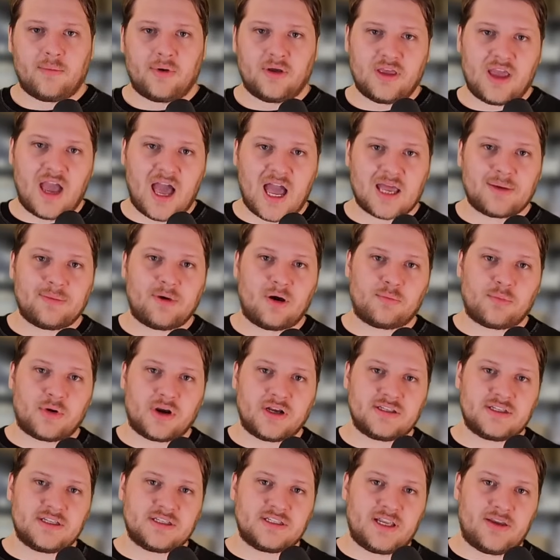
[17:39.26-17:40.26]
Yakumo
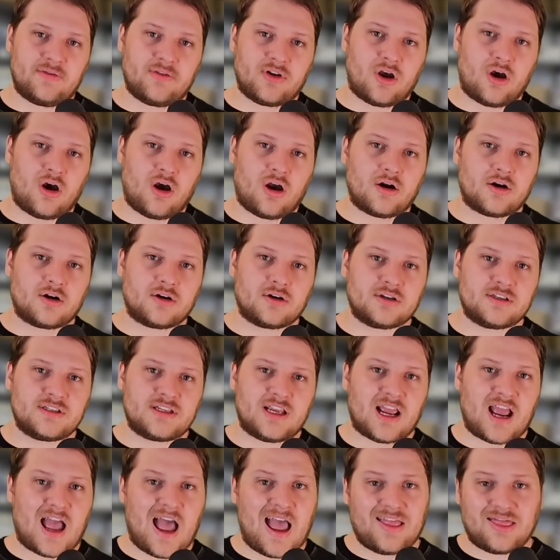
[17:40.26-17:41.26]
presses even harder,
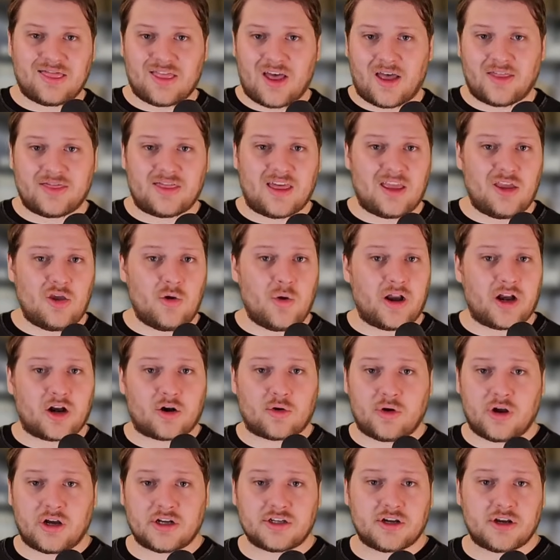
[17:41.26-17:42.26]
saying, "I thought that you had a
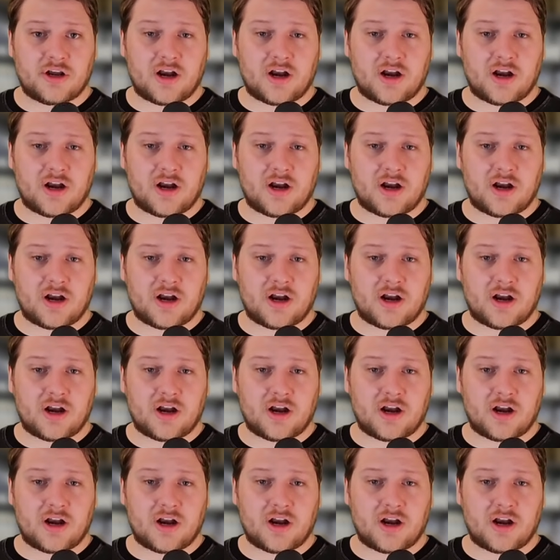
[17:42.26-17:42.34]
crush on